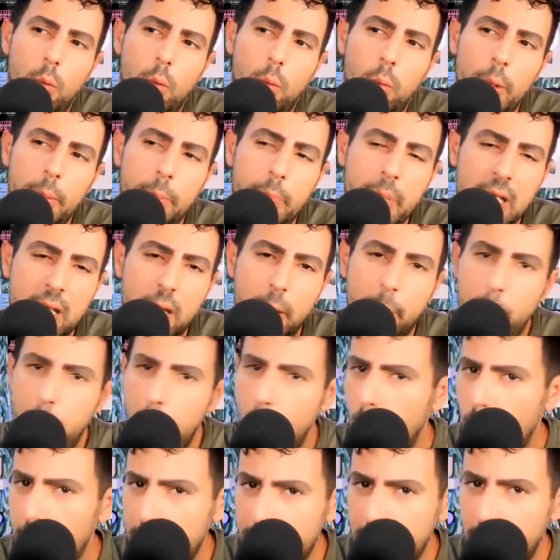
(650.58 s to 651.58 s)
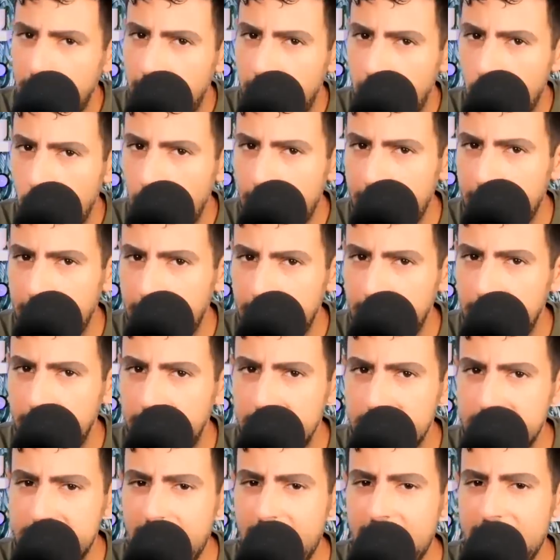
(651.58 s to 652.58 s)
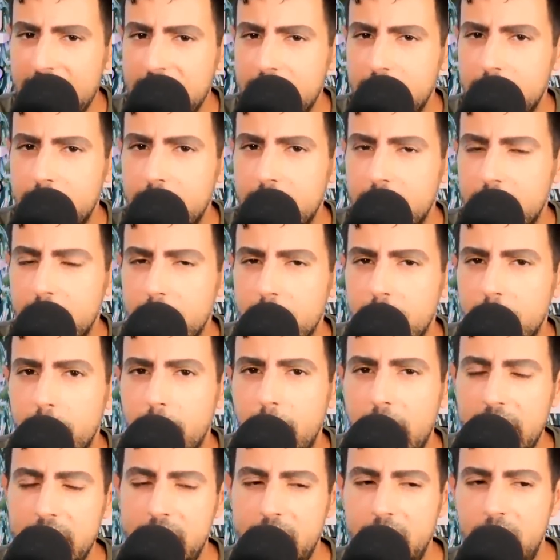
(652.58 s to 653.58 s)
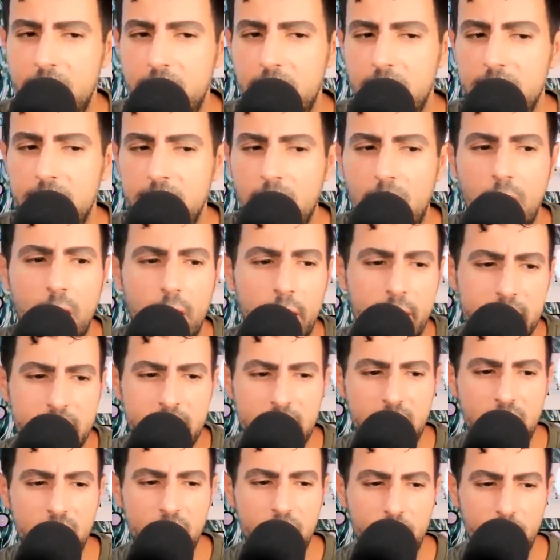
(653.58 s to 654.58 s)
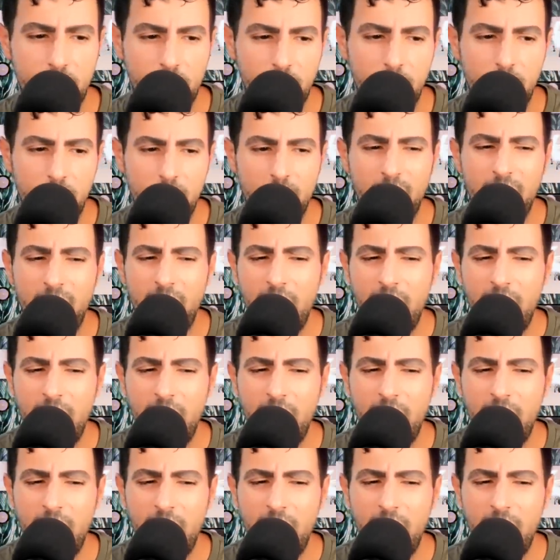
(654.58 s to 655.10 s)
would be the point of wearing the text messages on a t-shirt?